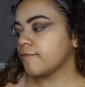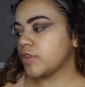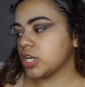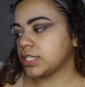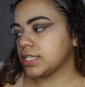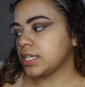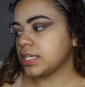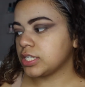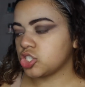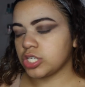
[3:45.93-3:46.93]

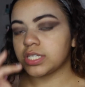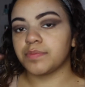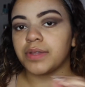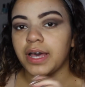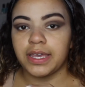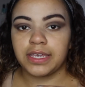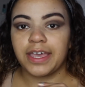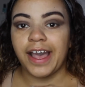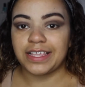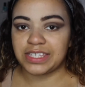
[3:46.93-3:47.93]
versus just applying
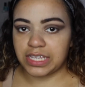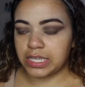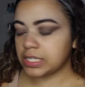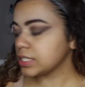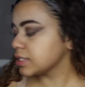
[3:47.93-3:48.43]
it as is.